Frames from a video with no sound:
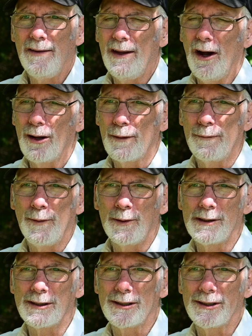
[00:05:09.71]
The
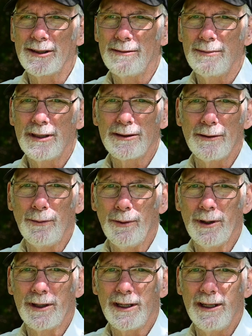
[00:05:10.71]
autofocus system doesn't
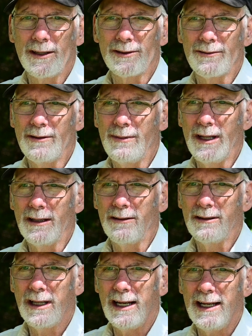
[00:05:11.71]
work in extremely low
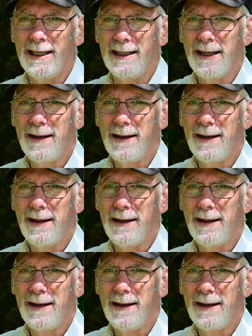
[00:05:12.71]
light.